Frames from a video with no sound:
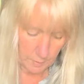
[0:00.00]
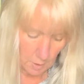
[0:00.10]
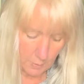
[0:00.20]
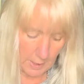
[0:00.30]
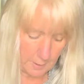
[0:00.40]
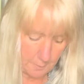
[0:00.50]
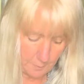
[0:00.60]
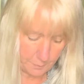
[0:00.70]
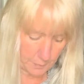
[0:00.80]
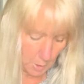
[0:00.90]
Okay,
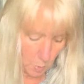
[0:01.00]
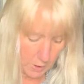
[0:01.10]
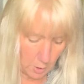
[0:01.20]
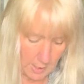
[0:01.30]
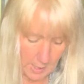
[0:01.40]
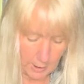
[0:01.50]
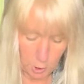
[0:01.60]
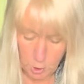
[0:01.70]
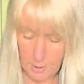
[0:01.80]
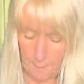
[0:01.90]
we are at a
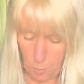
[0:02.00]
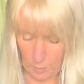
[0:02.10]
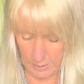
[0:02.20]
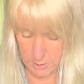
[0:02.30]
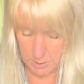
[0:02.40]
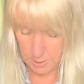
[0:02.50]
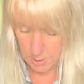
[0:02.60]
good point.